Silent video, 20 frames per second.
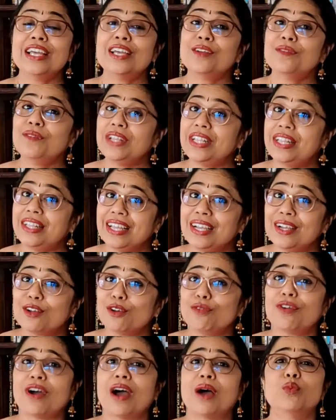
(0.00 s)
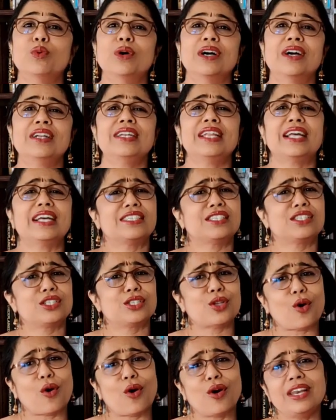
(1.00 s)
We think of our world as
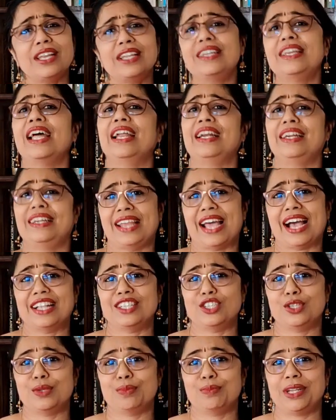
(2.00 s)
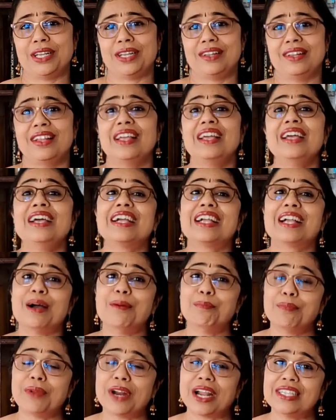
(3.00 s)
solid and tangible,
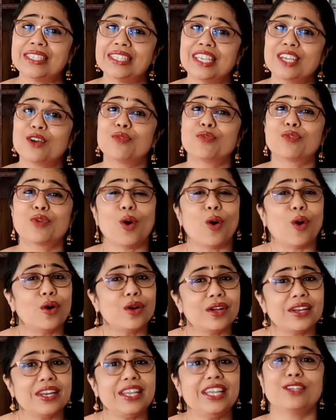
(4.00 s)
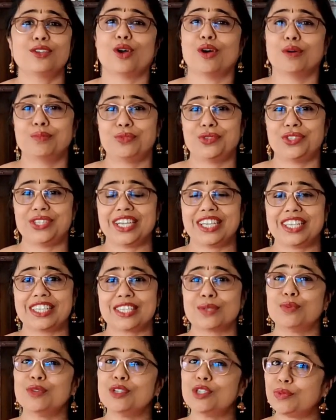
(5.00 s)
comprising of concrete
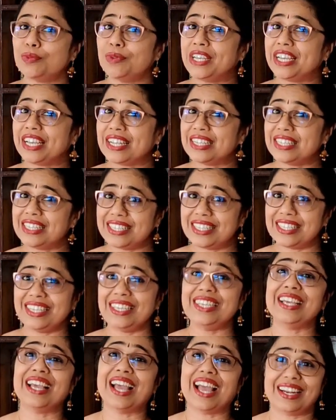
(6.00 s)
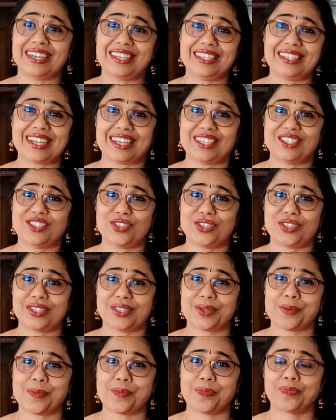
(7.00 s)
objects which we can see and touch.
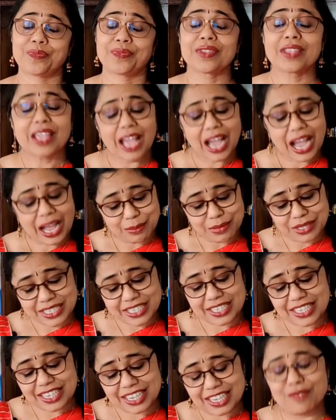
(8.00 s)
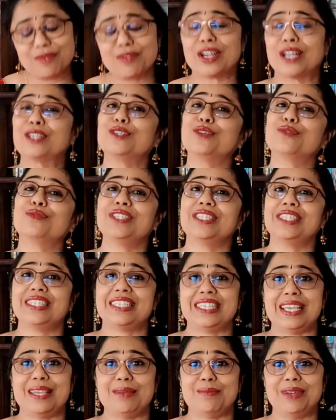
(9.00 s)
I'm sitting in front of this
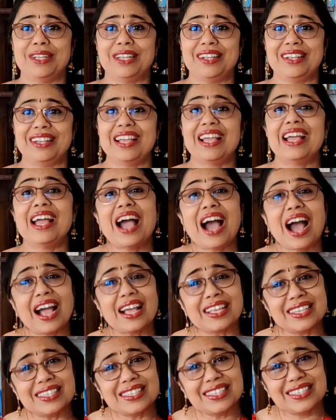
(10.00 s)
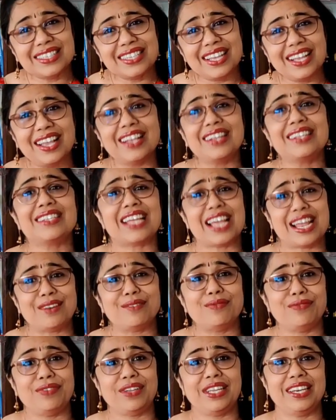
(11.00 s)
table. I can see it and
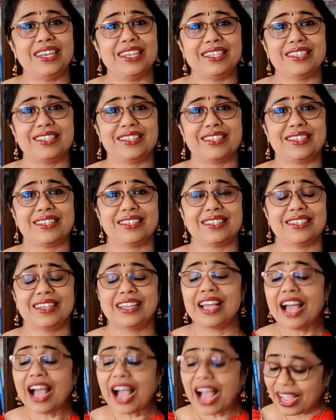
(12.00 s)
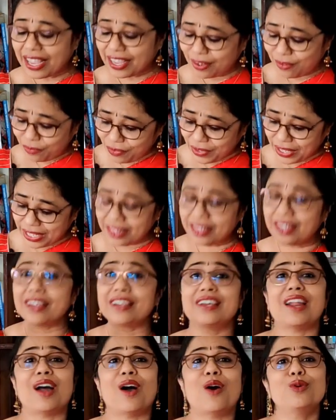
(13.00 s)
feel it. I can feel the
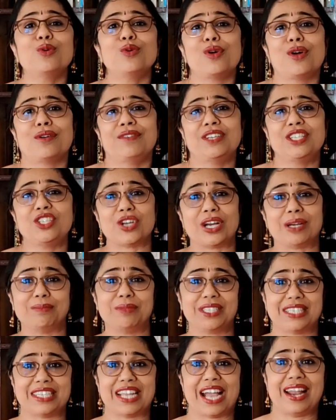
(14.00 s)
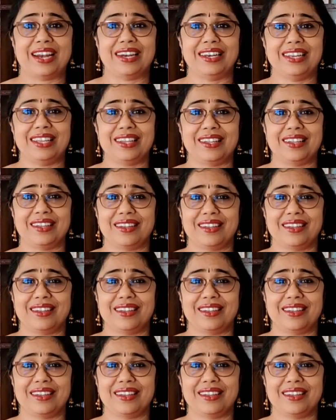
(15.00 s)
ground on which I'm standing.